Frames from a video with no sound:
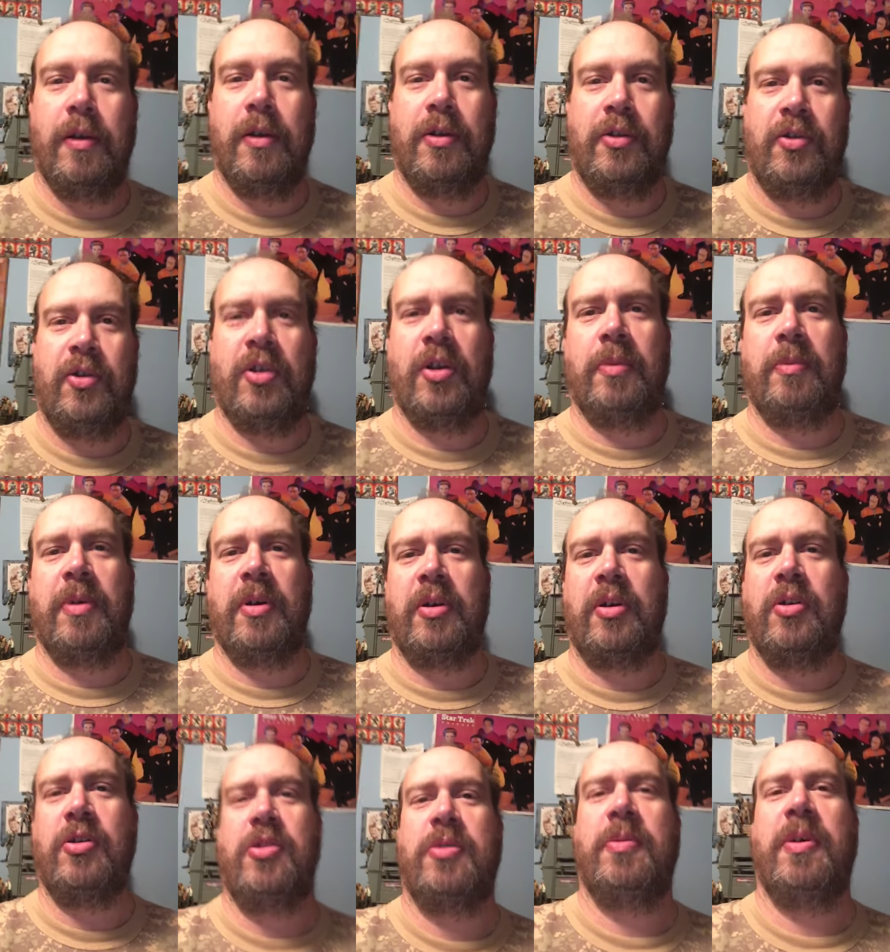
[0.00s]
Listen up, my
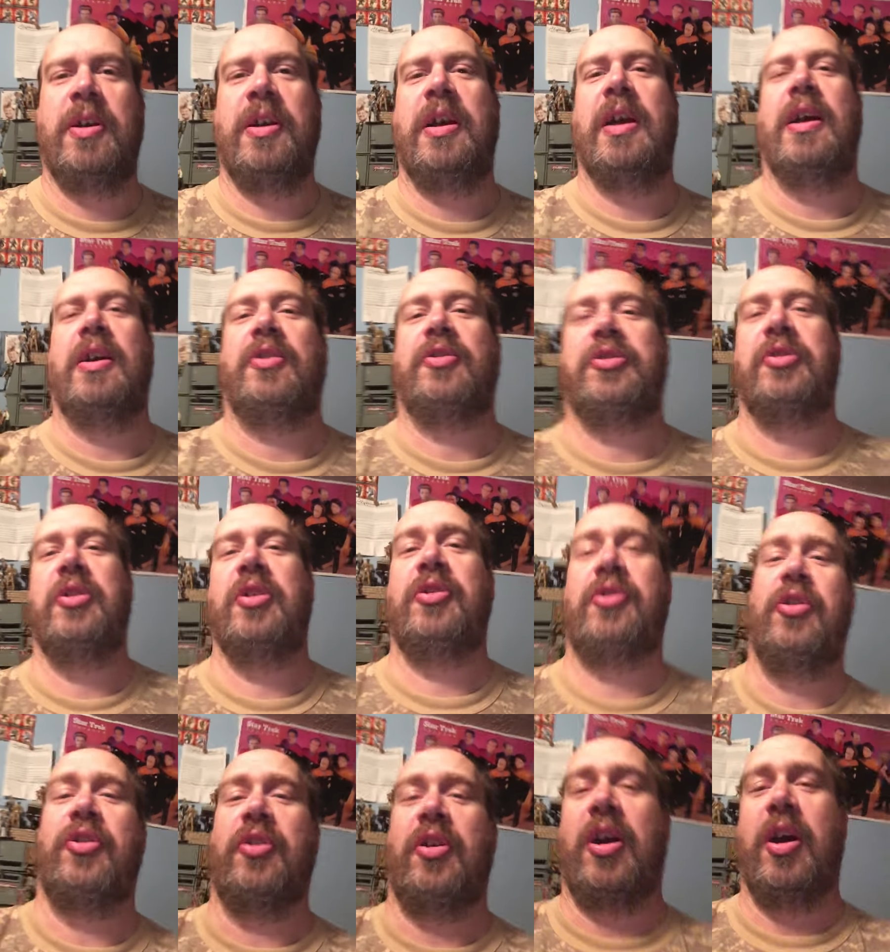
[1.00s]
Gucci Maniacs.
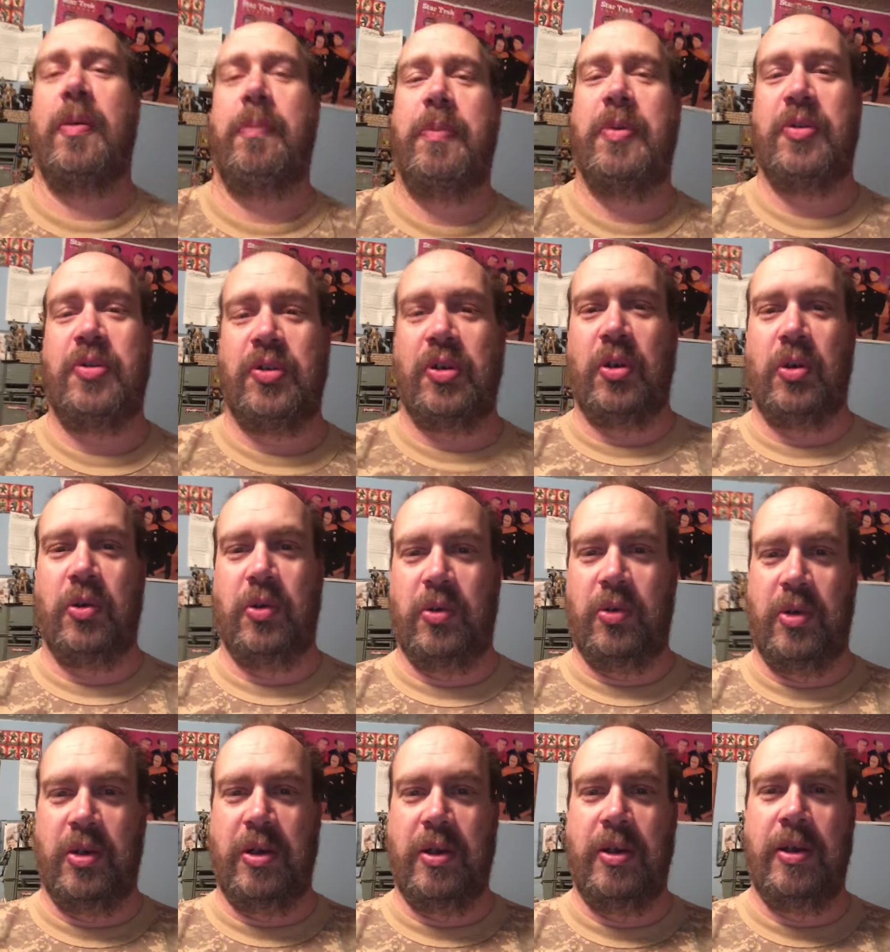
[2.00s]
This is
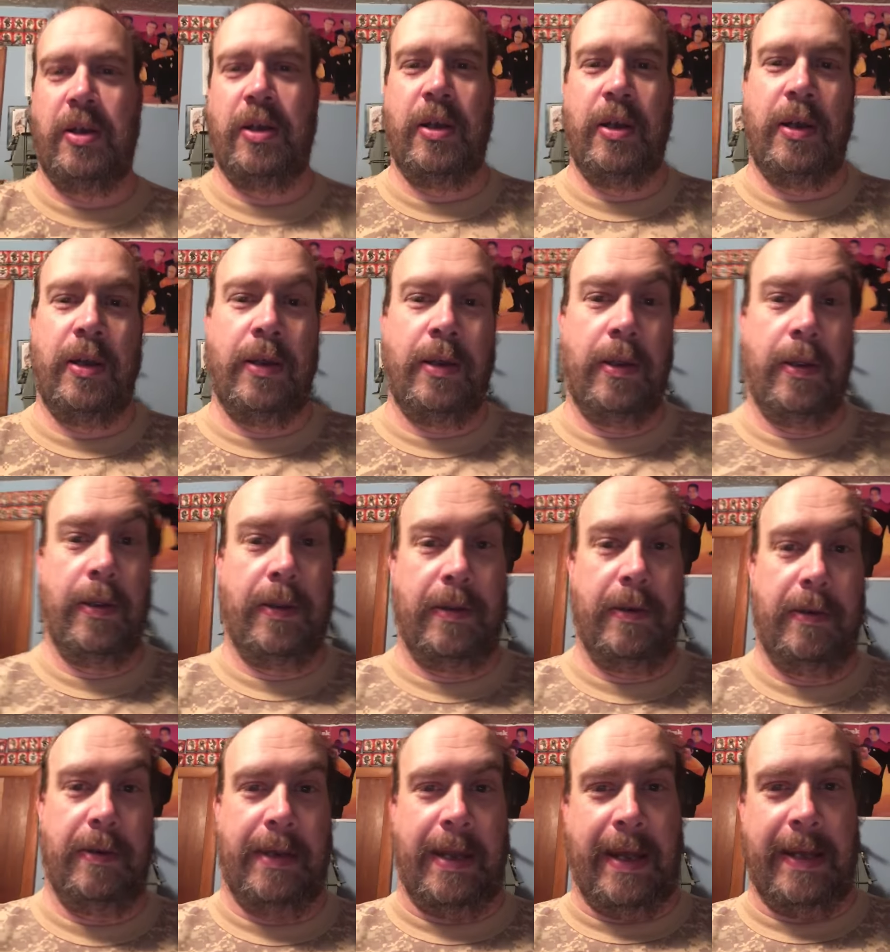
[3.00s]
episode
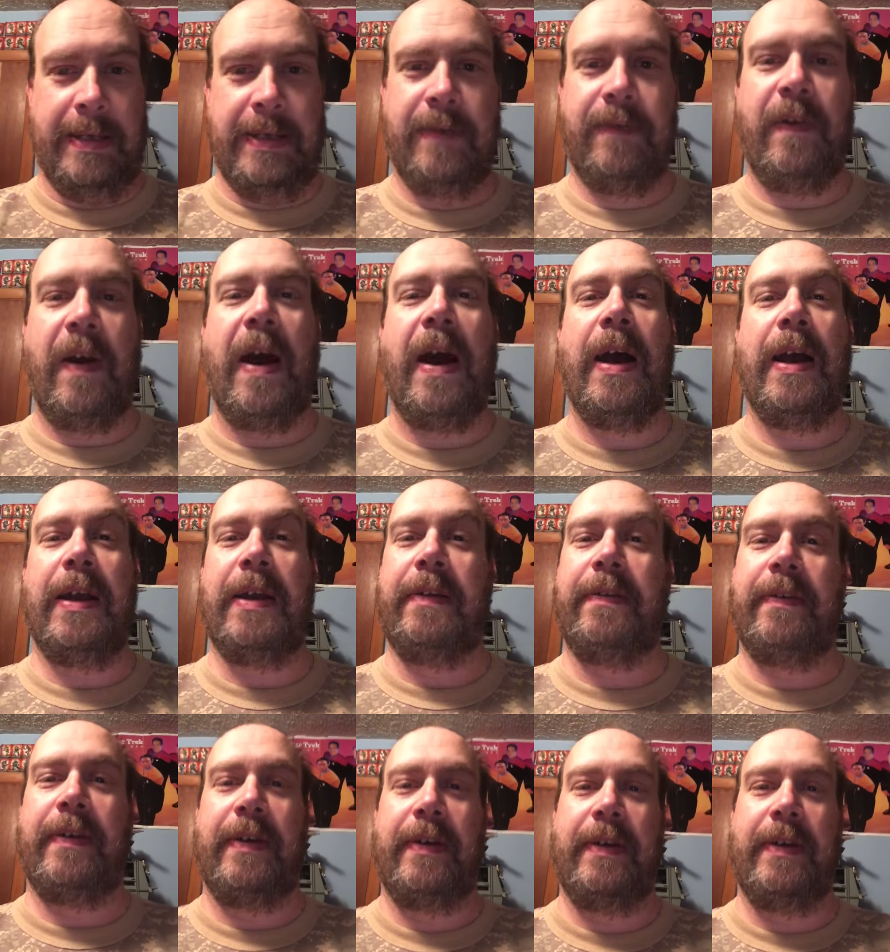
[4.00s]
95.